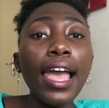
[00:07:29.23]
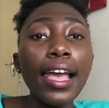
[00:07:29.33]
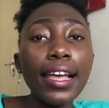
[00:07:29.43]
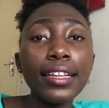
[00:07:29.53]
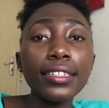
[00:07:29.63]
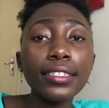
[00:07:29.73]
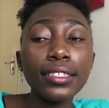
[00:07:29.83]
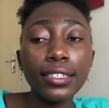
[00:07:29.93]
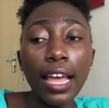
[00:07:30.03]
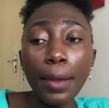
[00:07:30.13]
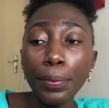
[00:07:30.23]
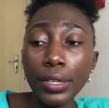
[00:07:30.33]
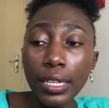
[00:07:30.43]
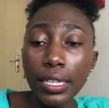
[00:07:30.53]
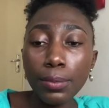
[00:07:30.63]
And I
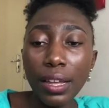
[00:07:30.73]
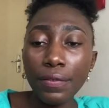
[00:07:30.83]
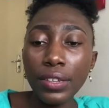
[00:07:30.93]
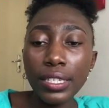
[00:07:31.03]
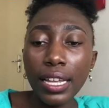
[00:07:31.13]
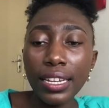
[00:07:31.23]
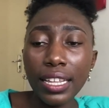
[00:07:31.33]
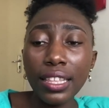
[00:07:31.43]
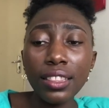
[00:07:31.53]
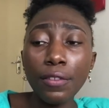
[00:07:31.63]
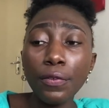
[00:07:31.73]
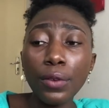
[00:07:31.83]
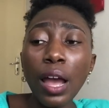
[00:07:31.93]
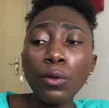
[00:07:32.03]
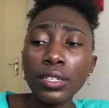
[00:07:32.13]
processed my visa and I think the,
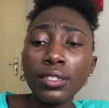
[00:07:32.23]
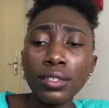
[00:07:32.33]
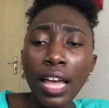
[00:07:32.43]
I was,